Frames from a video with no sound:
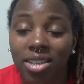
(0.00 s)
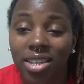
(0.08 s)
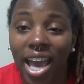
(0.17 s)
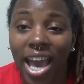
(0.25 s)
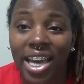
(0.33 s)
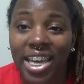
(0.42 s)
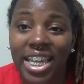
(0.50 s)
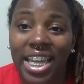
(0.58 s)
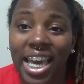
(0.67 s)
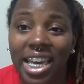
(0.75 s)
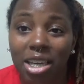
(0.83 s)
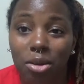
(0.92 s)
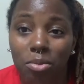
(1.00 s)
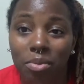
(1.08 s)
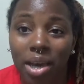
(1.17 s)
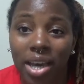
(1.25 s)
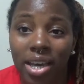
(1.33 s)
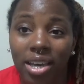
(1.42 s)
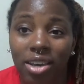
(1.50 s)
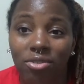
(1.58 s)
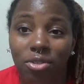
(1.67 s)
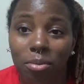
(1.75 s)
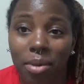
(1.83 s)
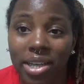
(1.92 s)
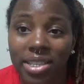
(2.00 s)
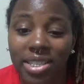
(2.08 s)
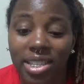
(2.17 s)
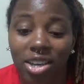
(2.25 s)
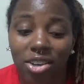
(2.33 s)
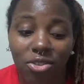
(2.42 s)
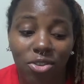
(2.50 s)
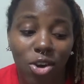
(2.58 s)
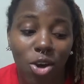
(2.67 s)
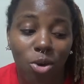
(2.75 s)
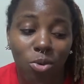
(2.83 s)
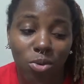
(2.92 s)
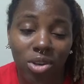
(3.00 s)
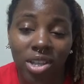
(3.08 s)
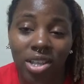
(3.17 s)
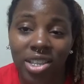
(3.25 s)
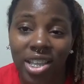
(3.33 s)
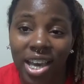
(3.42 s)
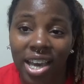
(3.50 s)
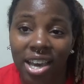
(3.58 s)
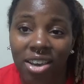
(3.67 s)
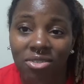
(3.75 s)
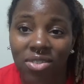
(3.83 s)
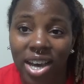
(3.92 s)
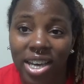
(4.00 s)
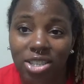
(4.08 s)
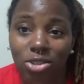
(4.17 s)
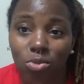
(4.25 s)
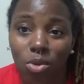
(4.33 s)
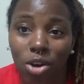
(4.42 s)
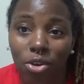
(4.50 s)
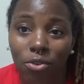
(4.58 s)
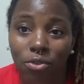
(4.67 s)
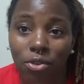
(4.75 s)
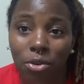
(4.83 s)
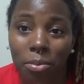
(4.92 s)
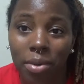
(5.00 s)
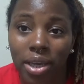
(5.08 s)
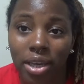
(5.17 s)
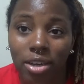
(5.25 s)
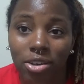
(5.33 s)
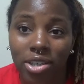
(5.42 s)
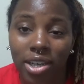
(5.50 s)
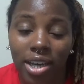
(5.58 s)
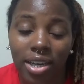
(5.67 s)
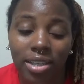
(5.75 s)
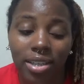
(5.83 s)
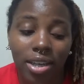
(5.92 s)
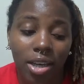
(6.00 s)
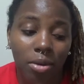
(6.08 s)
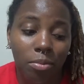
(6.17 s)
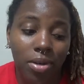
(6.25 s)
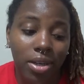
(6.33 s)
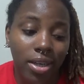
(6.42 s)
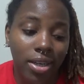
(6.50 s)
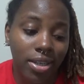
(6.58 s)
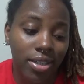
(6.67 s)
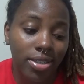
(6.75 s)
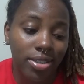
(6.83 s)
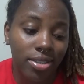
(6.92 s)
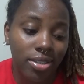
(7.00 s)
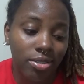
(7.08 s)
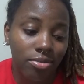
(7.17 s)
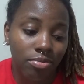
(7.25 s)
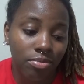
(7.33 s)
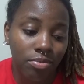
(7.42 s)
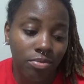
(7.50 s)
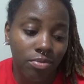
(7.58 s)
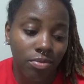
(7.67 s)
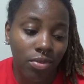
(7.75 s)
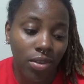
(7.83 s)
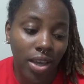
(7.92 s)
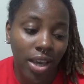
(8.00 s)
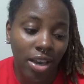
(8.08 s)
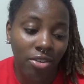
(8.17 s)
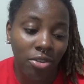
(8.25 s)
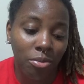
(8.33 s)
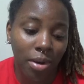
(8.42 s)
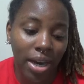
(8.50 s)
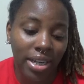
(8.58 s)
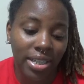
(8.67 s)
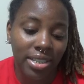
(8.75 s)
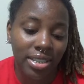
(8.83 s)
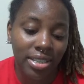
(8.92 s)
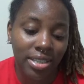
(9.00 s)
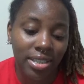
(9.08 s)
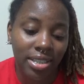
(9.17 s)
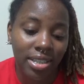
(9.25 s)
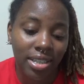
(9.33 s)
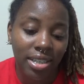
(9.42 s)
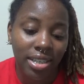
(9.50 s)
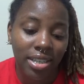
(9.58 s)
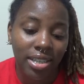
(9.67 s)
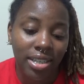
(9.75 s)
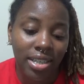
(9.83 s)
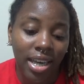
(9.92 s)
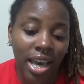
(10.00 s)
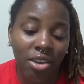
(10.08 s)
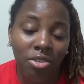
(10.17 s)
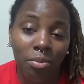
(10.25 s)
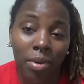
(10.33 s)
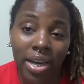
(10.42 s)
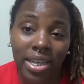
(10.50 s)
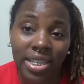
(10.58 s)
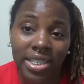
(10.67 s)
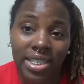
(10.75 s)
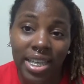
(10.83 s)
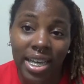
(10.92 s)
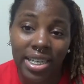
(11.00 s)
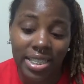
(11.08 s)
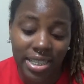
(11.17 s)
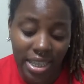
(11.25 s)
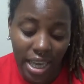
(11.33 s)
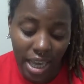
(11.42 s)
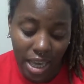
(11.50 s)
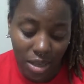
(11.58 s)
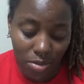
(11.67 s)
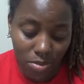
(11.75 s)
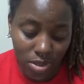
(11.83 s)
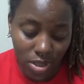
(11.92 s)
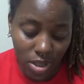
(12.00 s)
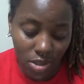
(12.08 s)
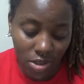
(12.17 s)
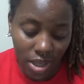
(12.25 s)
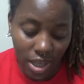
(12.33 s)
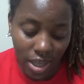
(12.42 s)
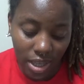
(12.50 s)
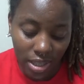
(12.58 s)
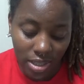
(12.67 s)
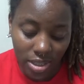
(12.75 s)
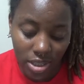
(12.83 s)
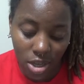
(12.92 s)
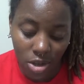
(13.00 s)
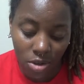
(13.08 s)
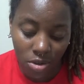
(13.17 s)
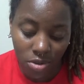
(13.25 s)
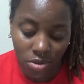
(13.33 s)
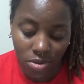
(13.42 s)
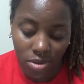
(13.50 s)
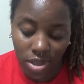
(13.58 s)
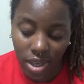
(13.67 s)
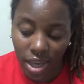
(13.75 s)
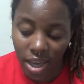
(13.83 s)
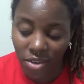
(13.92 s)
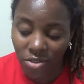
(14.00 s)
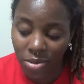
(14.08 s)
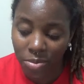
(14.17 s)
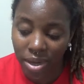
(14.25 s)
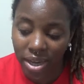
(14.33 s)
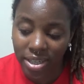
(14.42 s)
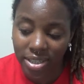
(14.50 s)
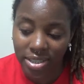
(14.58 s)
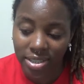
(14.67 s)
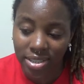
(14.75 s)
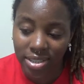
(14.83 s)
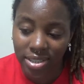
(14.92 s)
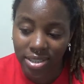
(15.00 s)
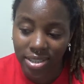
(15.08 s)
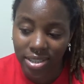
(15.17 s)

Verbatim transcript: calculate in my head for myself will that advice work for me or not because everybody's everybody is not the same so that so everybody's